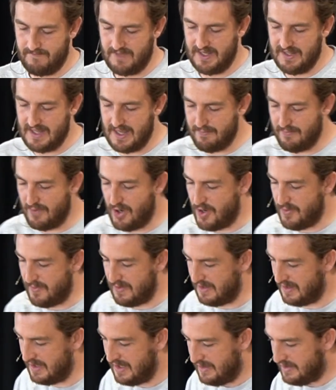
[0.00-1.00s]
In that
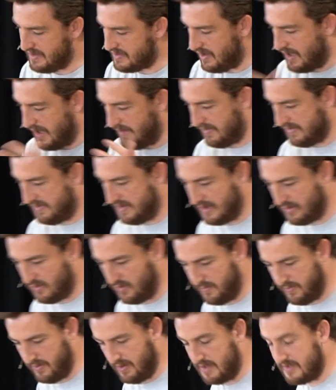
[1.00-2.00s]
moment, this
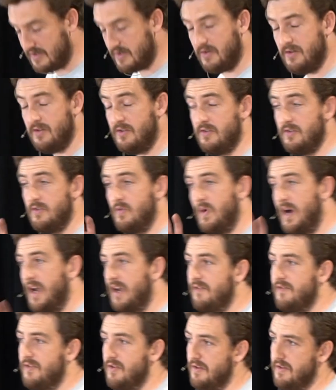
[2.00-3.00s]
hypothetical person could do
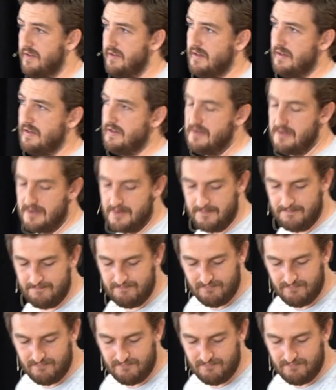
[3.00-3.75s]
one of two things.